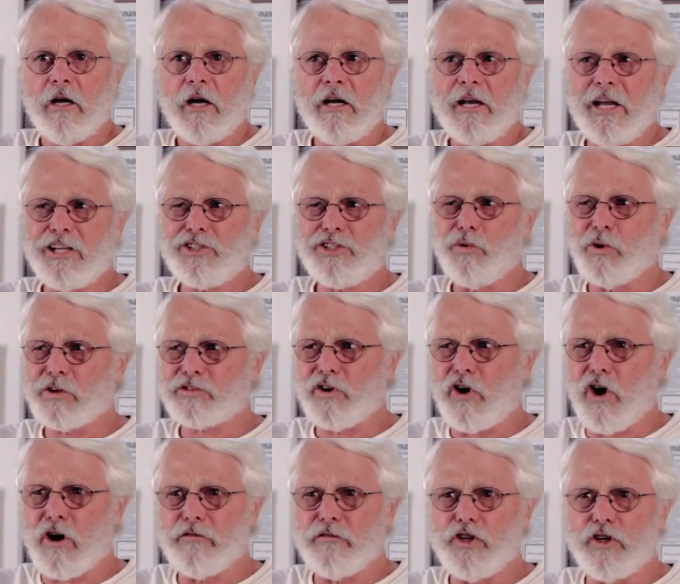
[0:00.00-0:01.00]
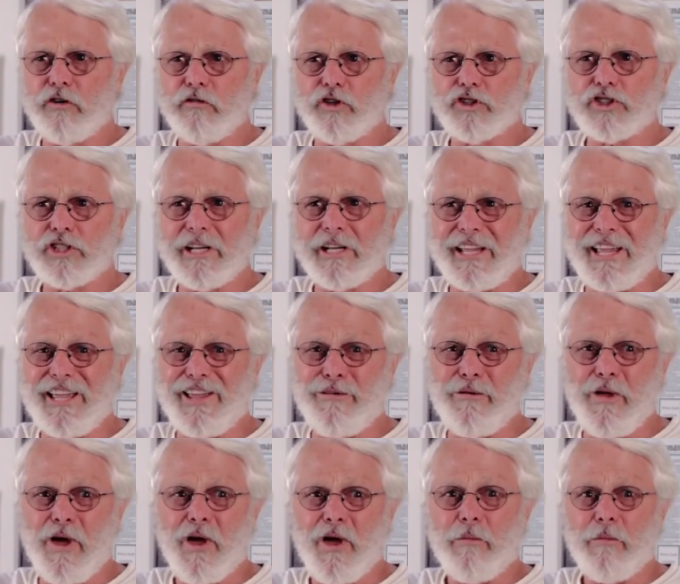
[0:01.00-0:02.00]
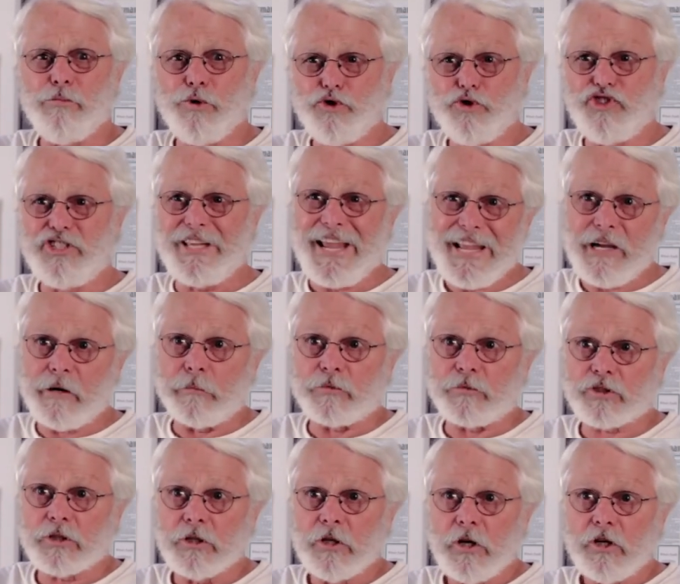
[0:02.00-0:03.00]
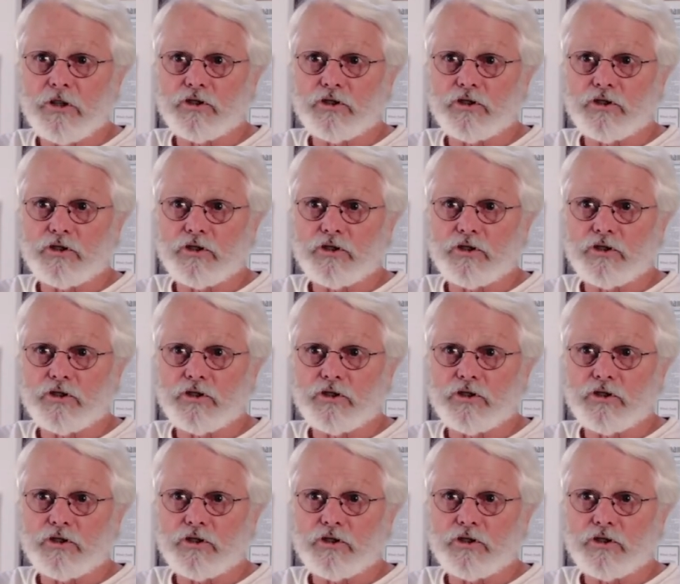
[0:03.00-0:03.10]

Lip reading: And now she works for Harvard University in museums.